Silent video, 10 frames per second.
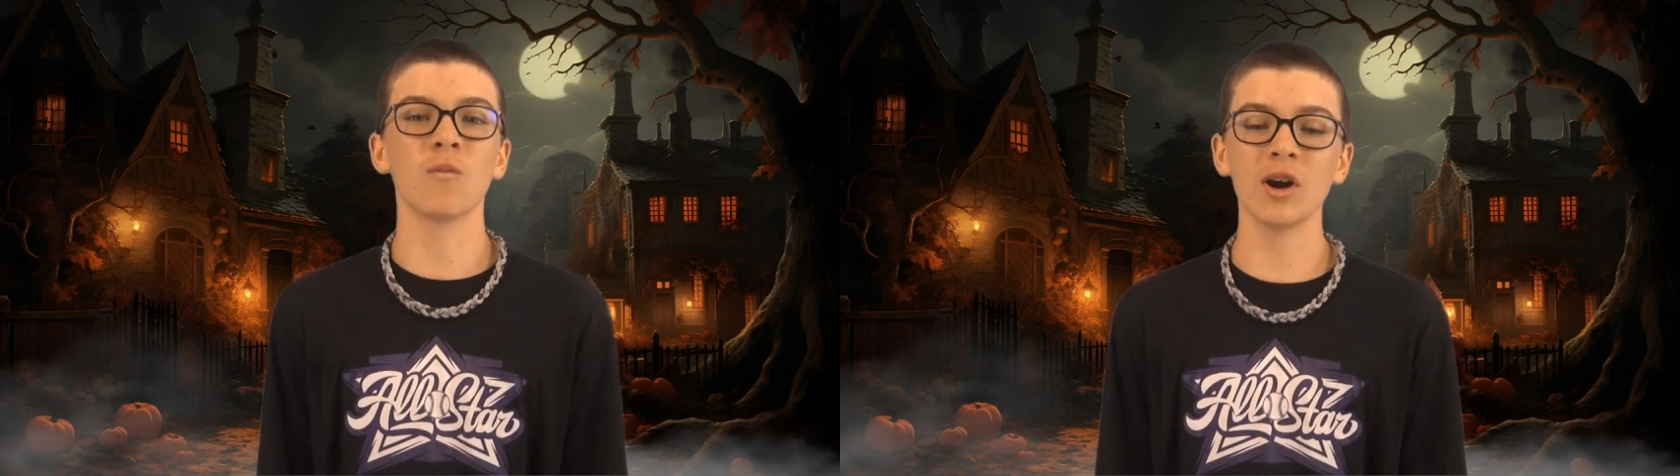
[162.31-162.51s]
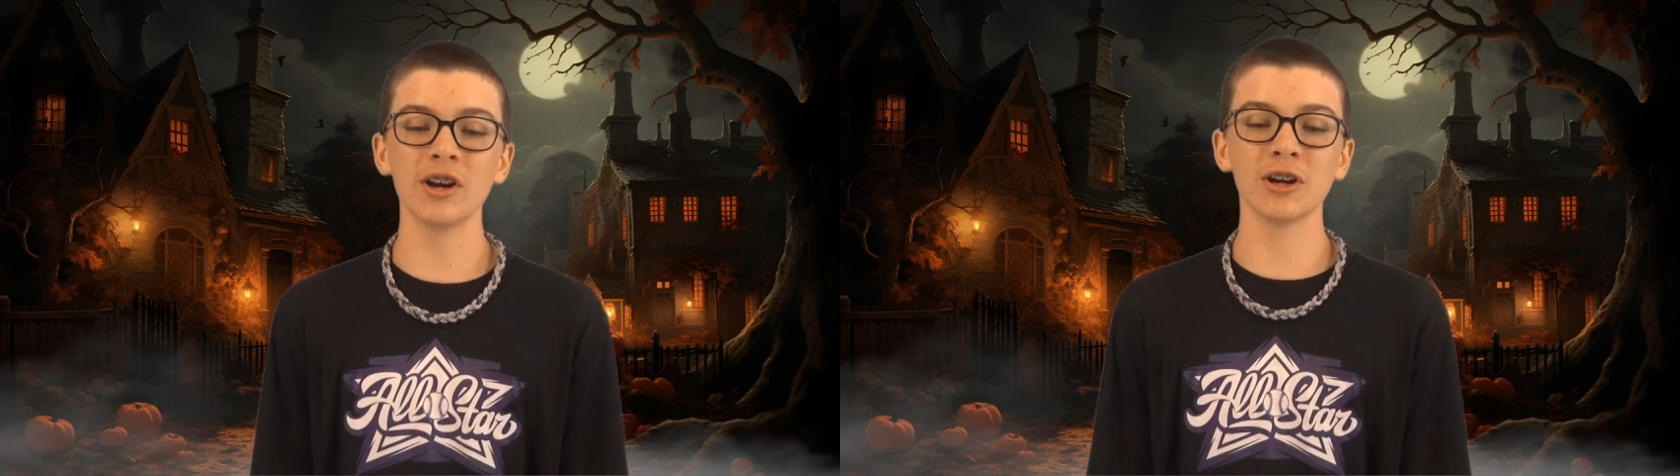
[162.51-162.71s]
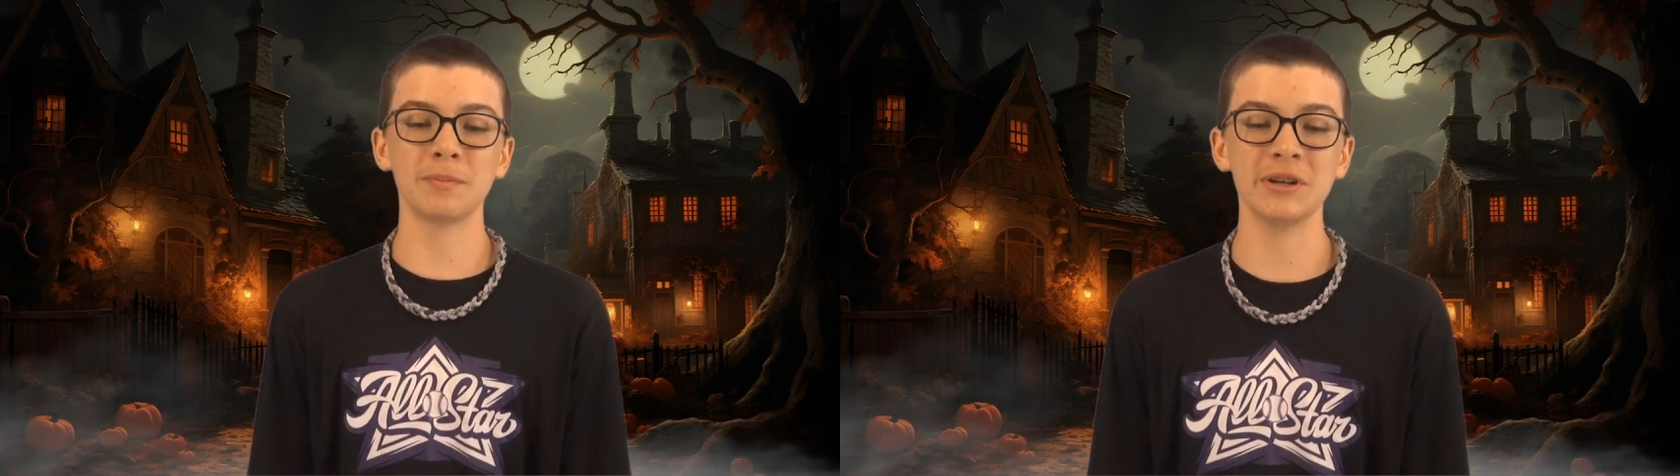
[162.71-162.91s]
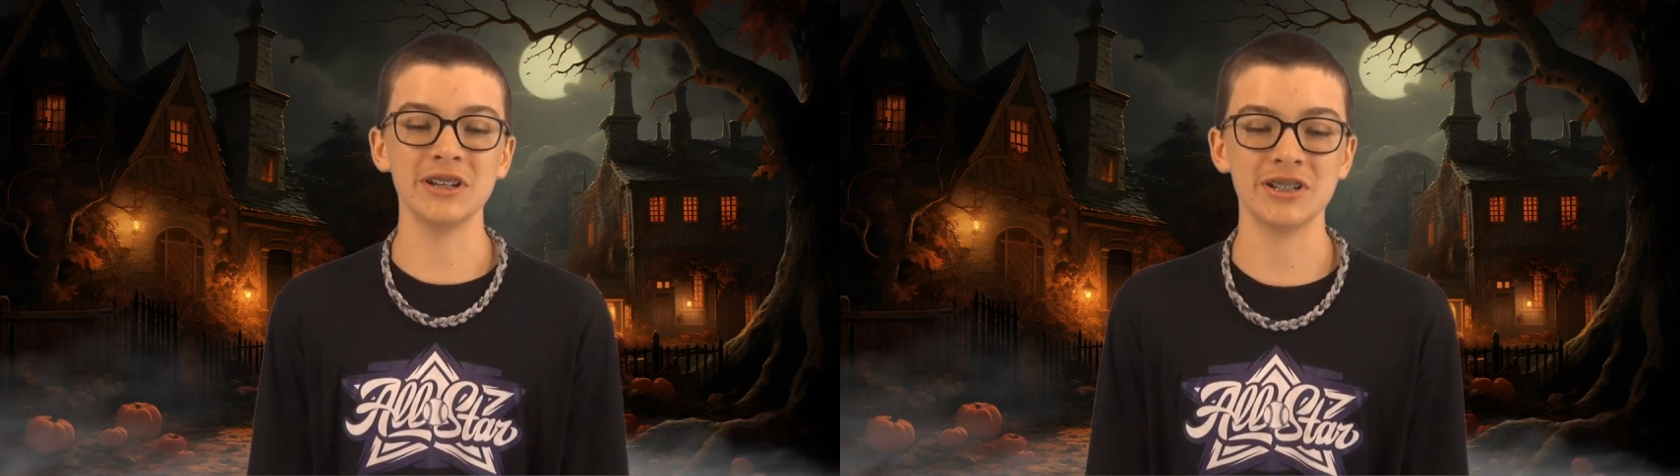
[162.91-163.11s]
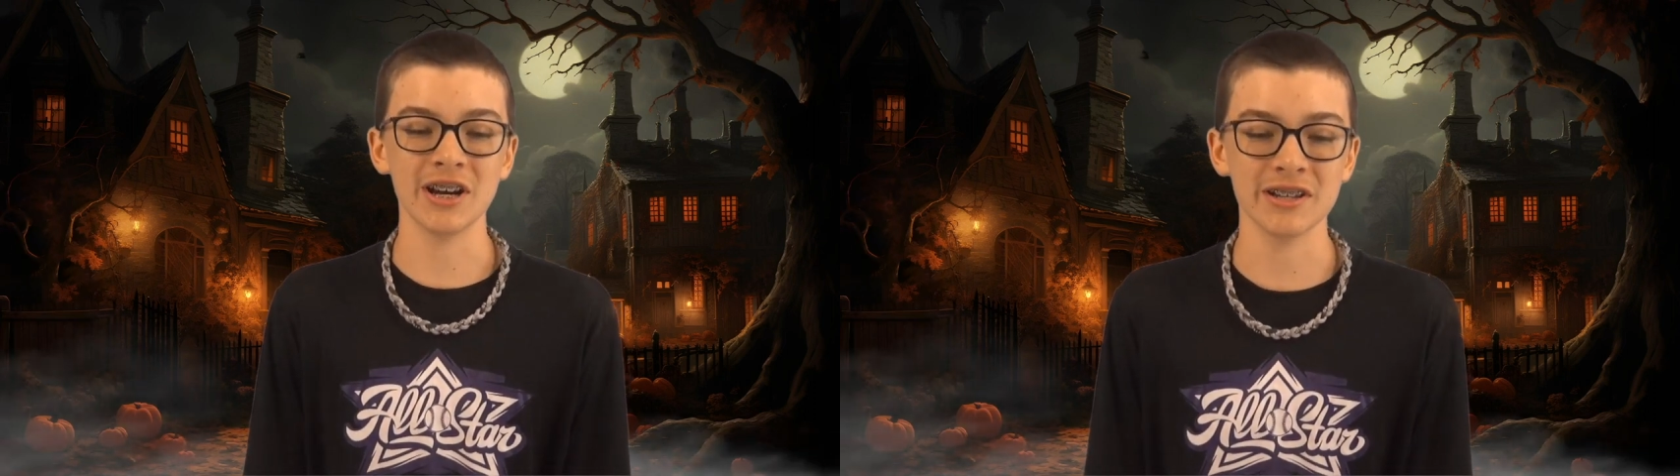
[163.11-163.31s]
Wear your
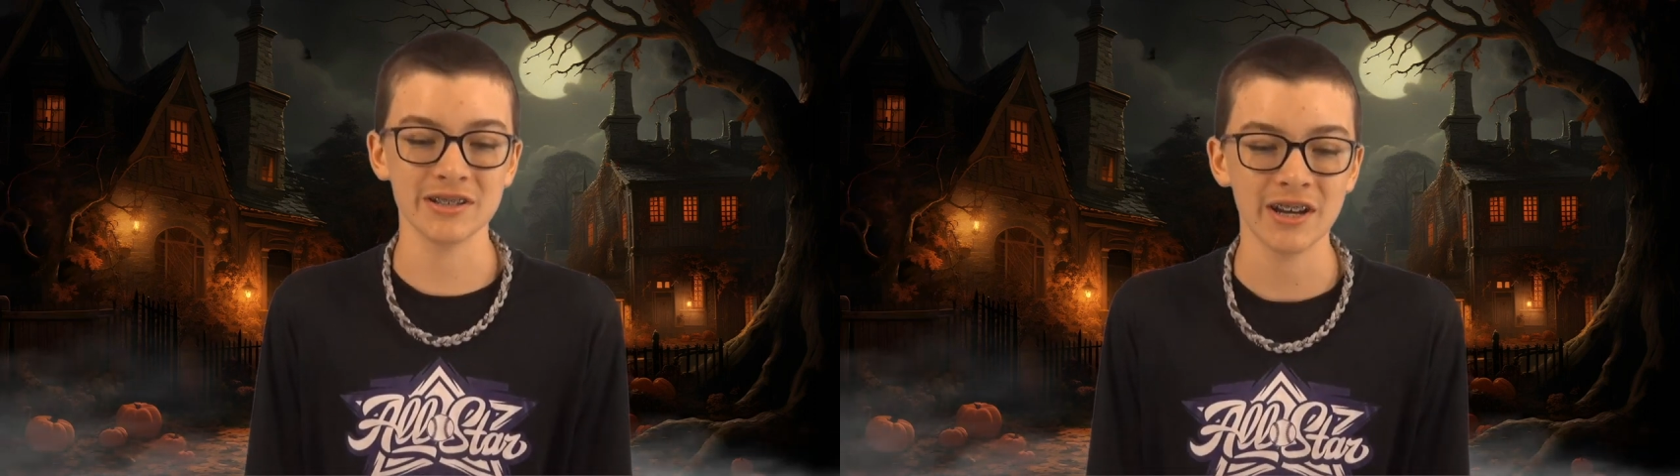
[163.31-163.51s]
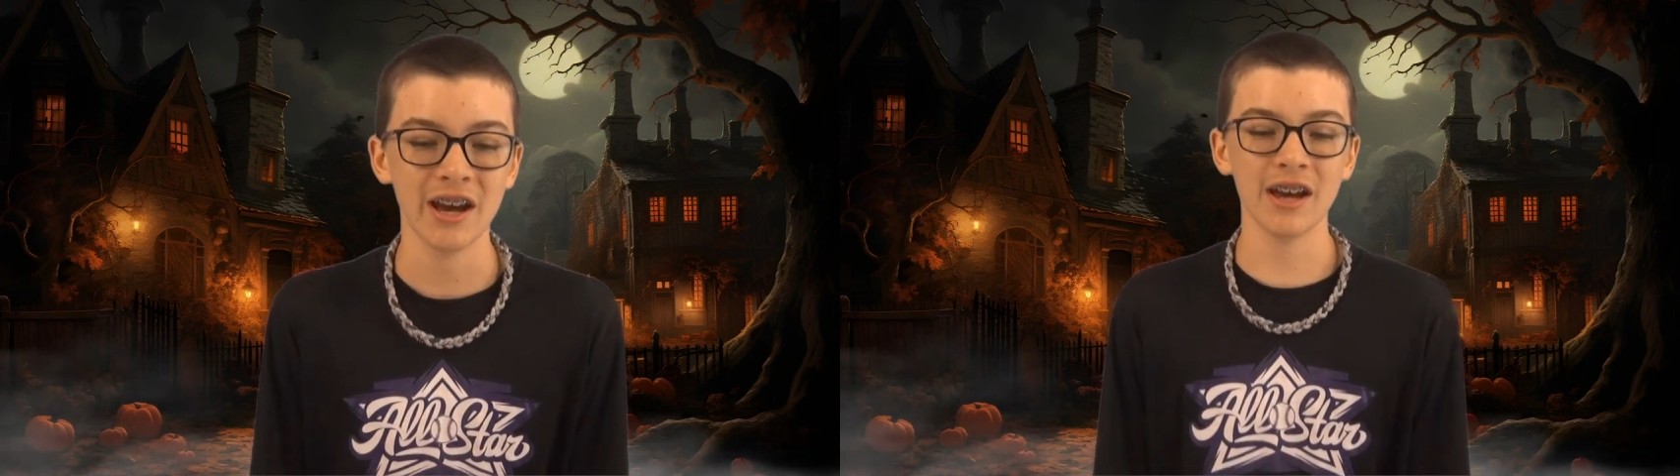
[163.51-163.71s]
PJs.